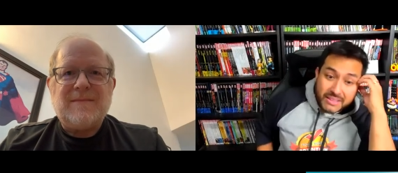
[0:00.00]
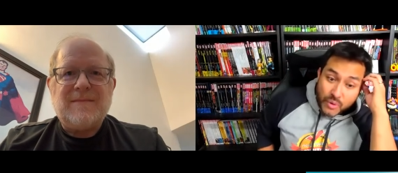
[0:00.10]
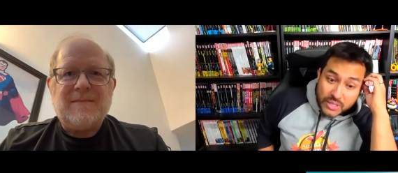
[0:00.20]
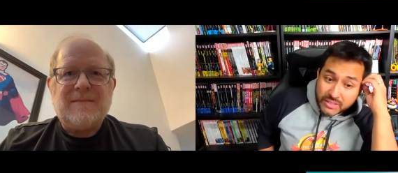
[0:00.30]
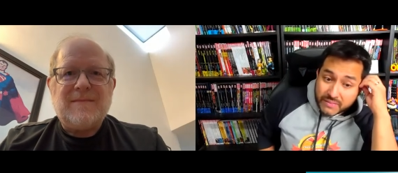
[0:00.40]

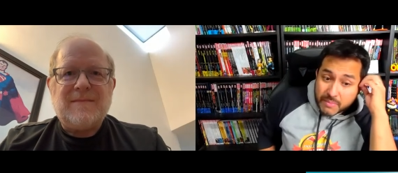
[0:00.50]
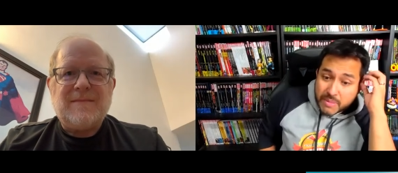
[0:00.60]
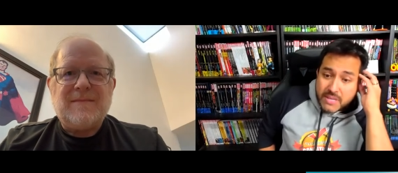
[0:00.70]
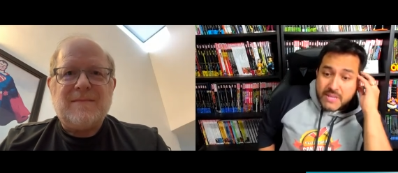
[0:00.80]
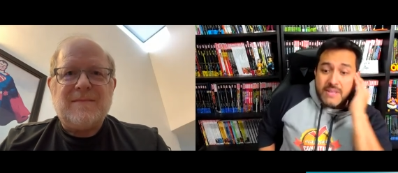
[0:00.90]
Speaker 1: rest of them.
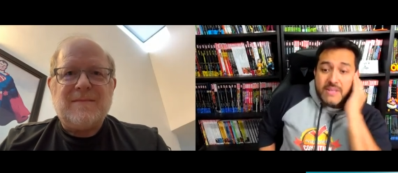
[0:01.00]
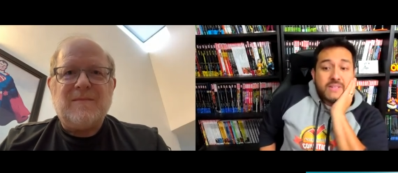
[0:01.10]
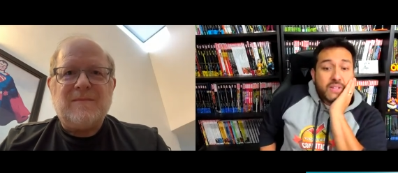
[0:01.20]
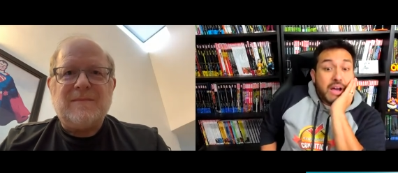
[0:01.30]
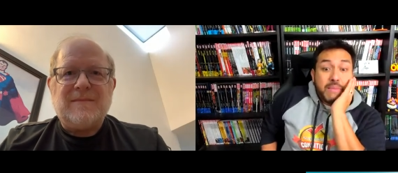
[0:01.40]

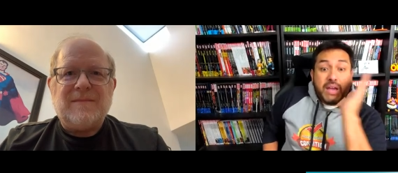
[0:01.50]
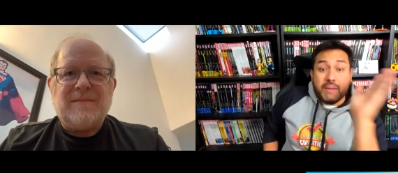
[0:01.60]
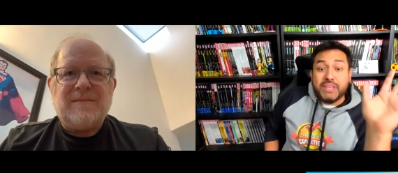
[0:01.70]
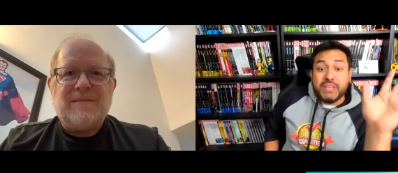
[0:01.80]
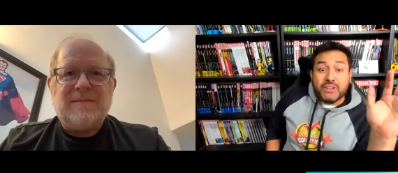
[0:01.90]
So I'm I'm
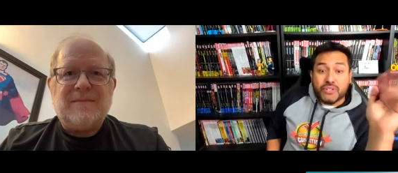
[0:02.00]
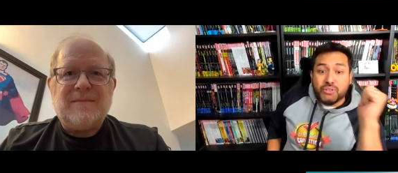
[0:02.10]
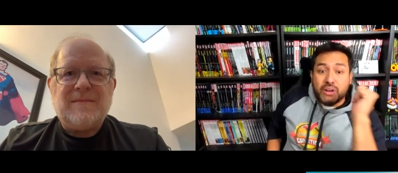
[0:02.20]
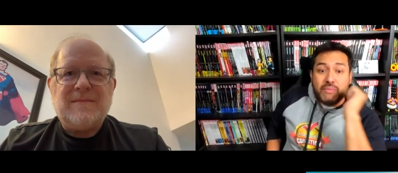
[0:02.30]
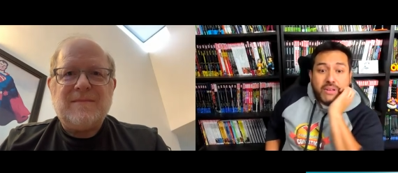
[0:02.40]
in there too.
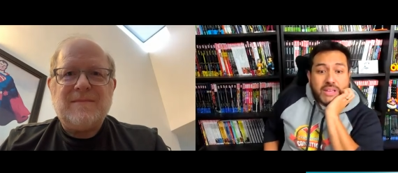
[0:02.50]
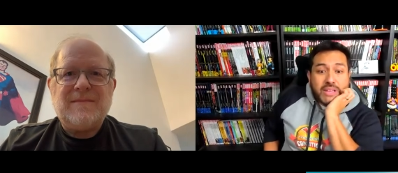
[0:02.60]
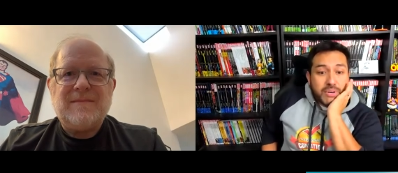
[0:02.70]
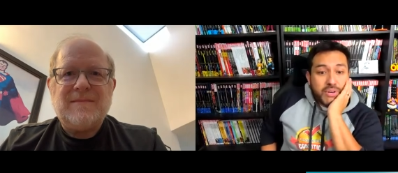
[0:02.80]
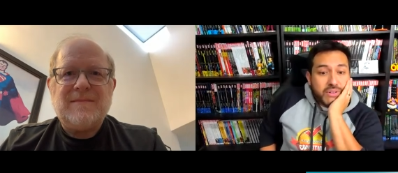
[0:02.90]
I'm on that
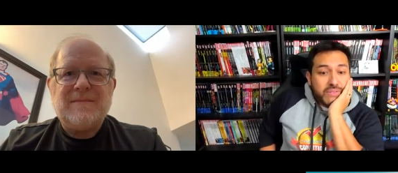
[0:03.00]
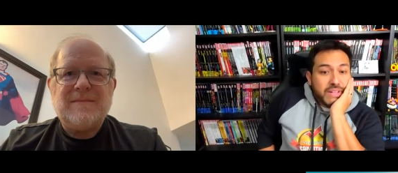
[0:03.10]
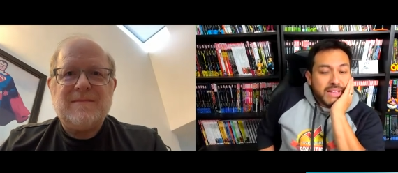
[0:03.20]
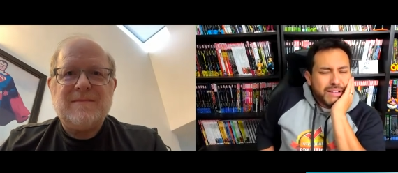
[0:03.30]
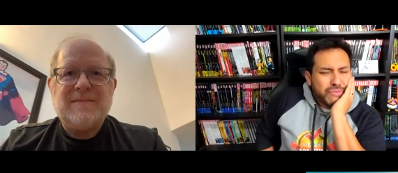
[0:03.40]
boat of
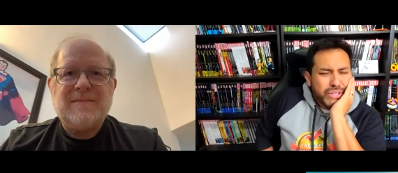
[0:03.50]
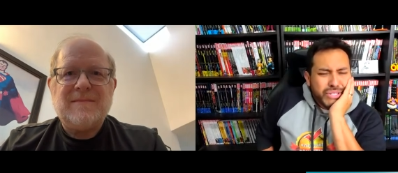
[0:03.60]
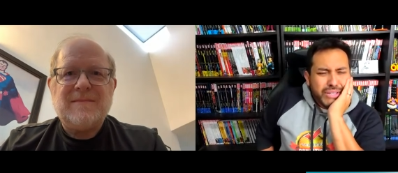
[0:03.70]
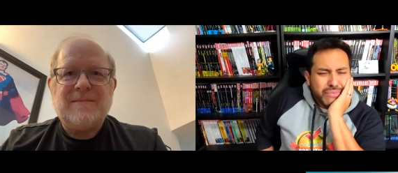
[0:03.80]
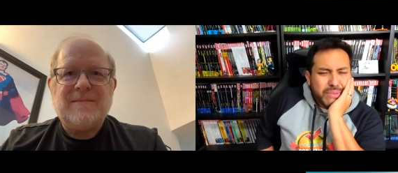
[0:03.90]
like, I wish
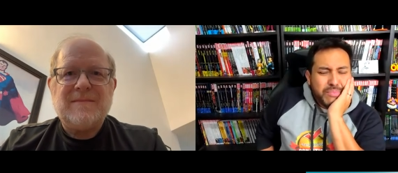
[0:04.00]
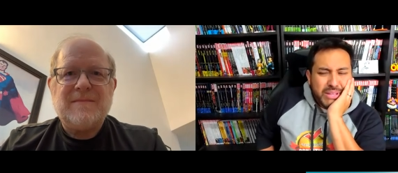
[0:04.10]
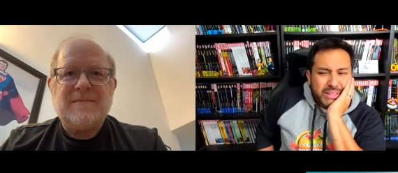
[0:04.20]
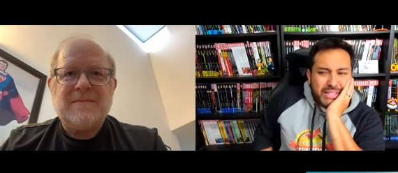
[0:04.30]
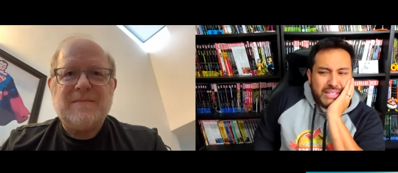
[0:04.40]
they'd
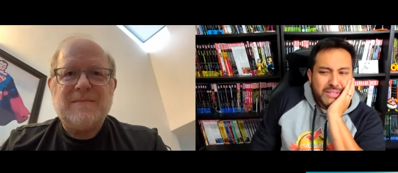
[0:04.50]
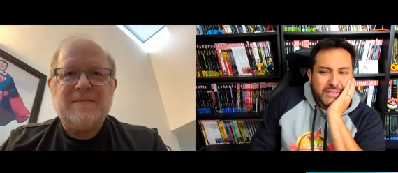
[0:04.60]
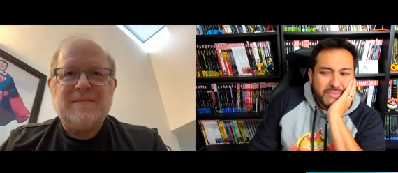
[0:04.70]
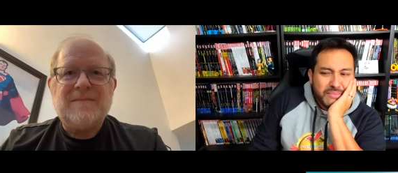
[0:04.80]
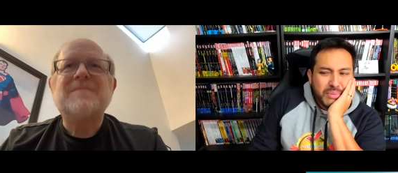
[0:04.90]
reprint these,
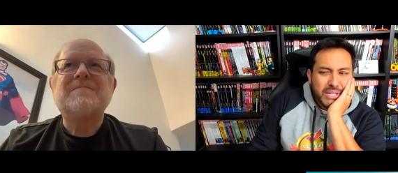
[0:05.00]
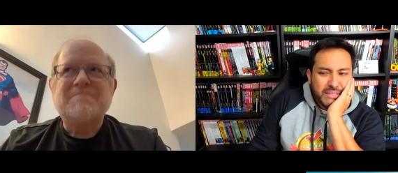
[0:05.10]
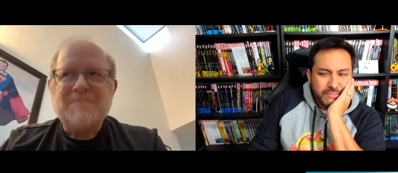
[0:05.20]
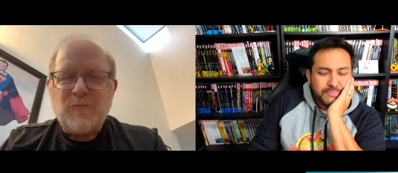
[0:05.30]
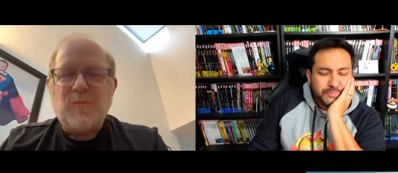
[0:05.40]
but
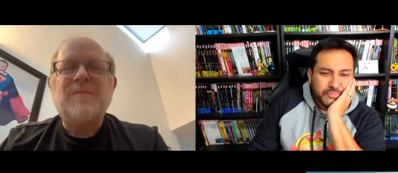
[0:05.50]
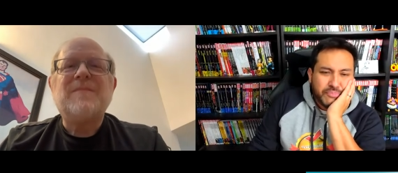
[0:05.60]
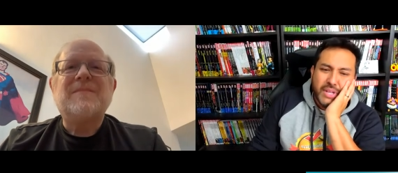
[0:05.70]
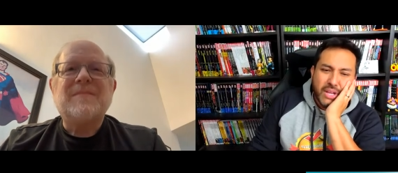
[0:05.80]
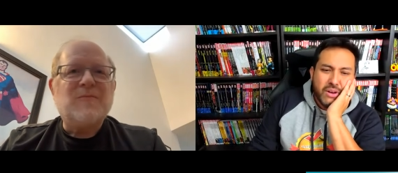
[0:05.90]

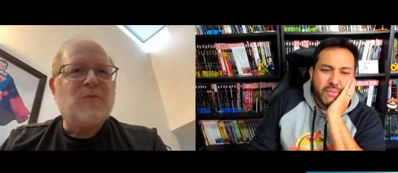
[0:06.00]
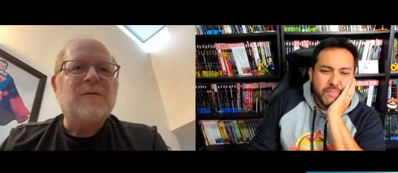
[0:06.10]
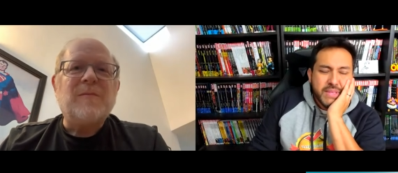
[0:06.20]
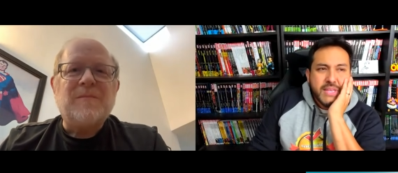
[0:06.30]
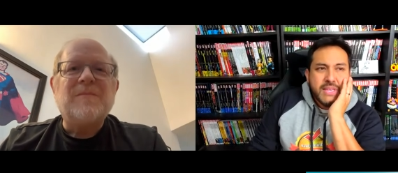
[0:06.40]
you know,
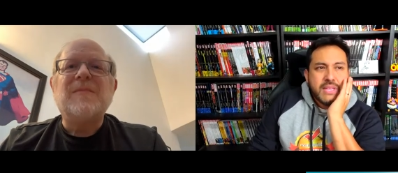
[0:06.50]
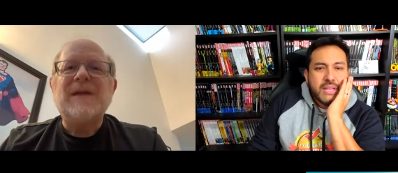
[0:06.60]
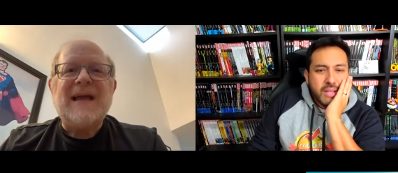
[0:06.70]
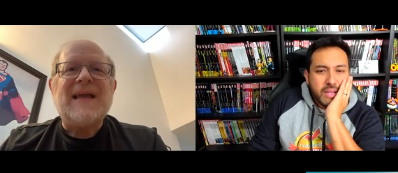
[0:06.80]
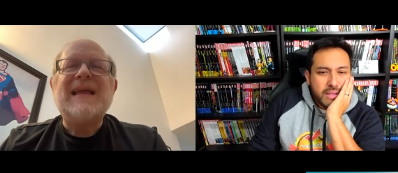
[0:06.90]
Speaker 2: we'll
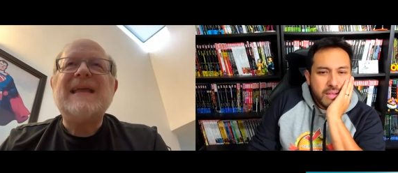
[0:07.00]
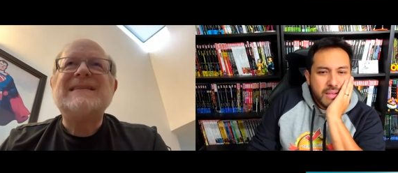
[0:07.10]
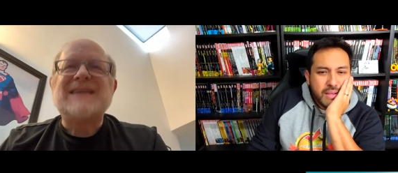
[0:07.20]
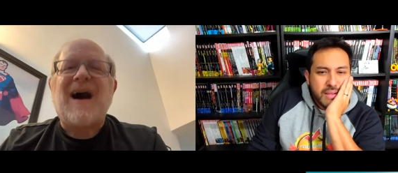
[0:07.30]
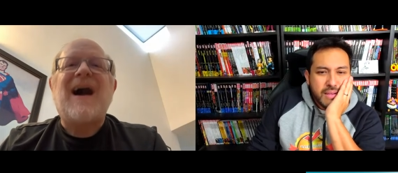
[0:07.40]
we, in
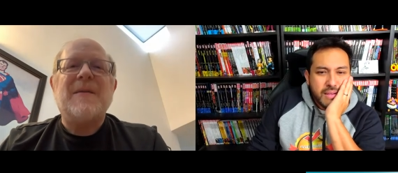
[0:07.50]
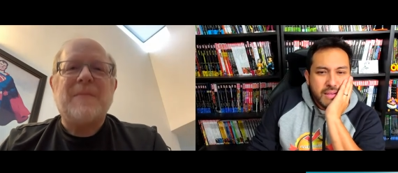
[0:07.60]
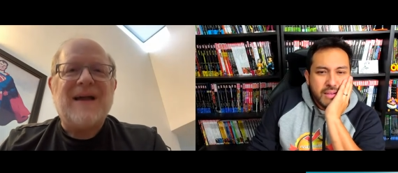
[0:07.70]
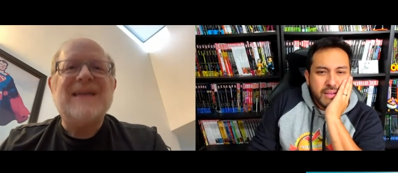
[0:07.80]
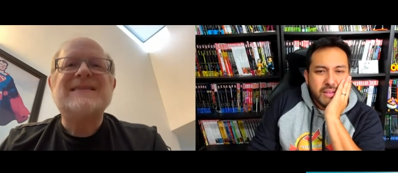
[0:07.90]
time,
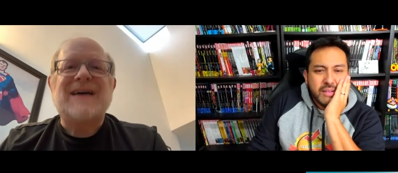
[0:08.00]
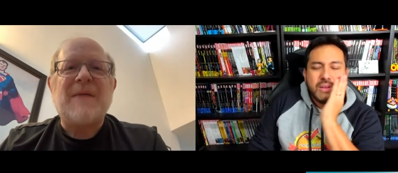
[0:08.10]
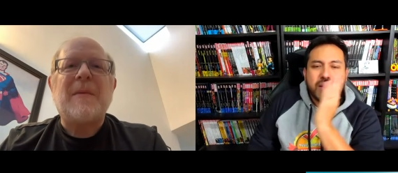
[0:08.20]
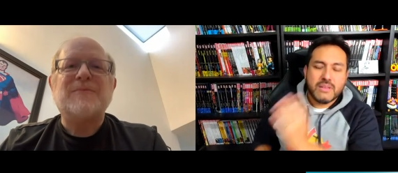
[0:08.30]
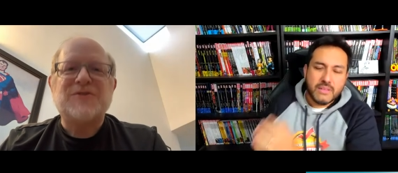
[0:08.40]
in
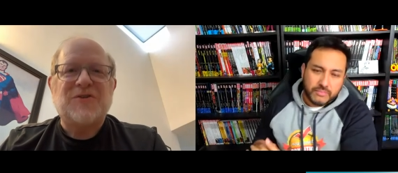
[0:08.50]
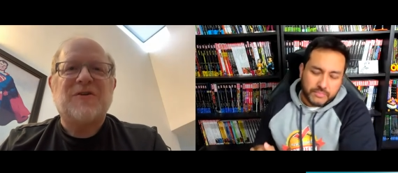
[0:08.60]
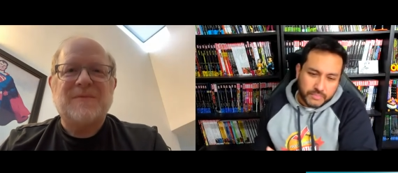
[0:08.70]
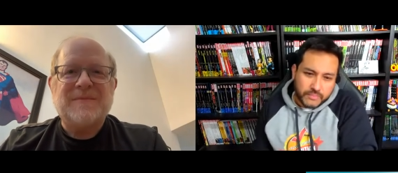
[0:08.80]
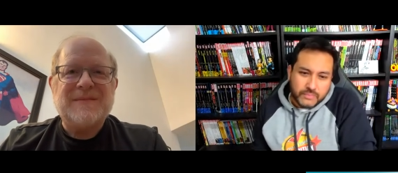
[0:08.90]
time, I'm sure.
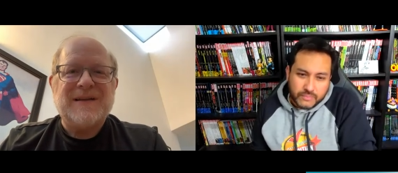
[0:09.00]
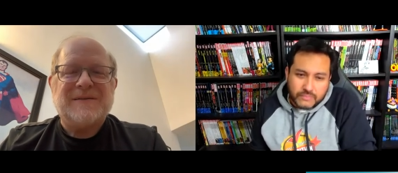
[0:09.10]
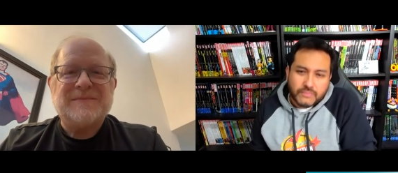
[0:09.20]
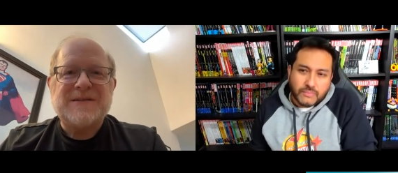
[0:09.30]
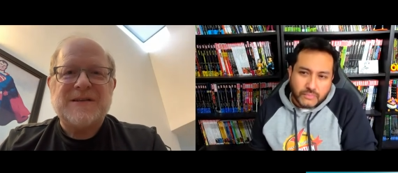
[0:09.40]
You
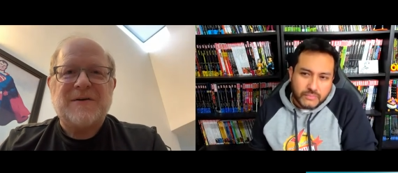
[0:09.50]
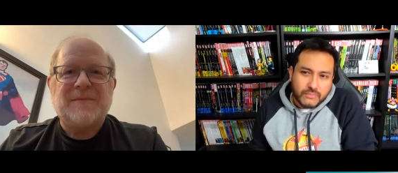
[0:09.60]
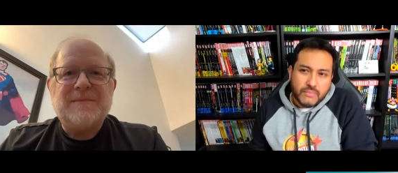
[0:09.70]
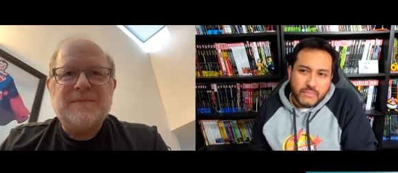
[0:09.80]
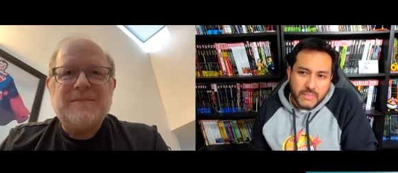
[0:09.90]
know,
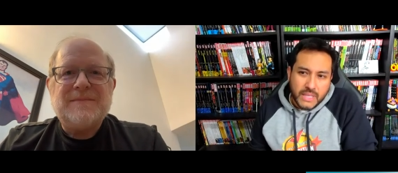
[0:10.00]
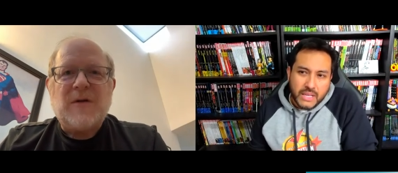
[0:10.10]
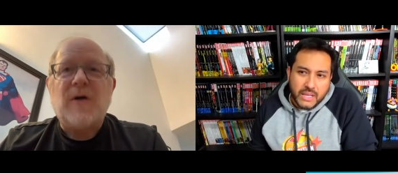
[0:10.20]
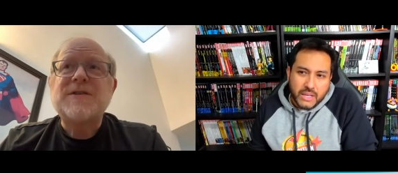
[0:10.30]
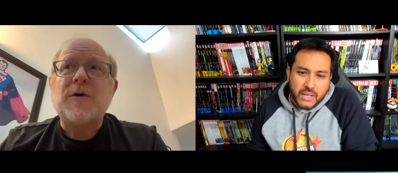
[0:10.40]
so
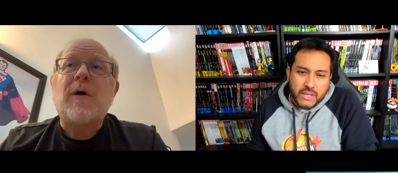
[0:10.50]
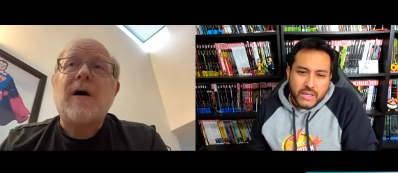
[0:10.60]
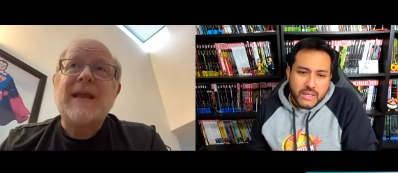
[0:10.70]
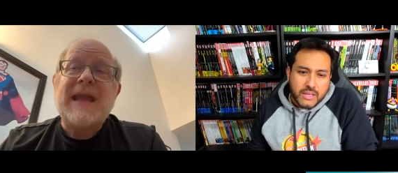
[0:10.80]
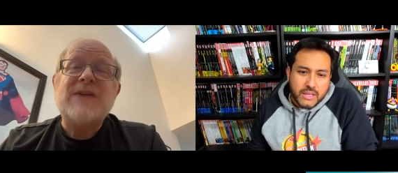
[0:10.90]
also
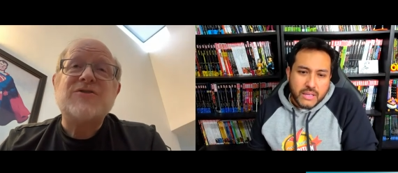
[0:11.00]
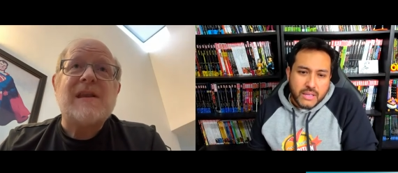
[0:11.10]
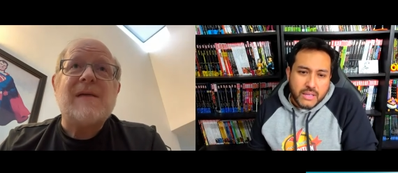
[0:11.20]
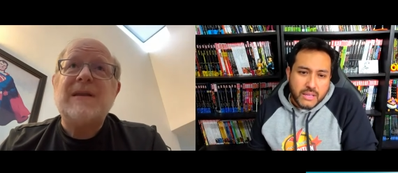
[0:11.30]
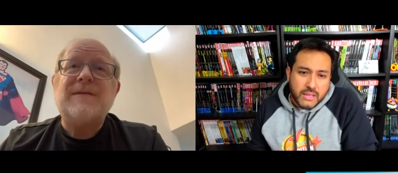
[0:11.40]
on
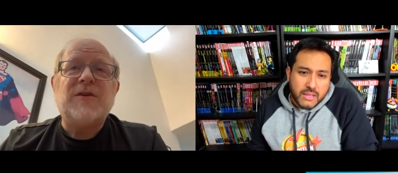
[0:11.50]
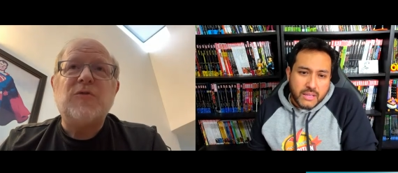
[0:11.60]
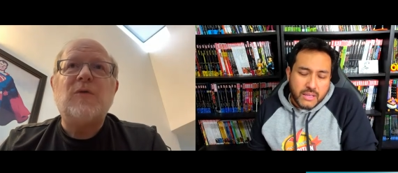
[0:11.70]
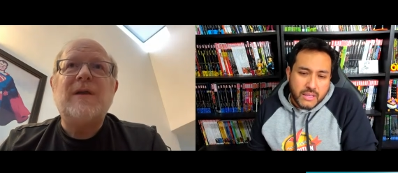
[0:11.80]
occasion, I mean, if you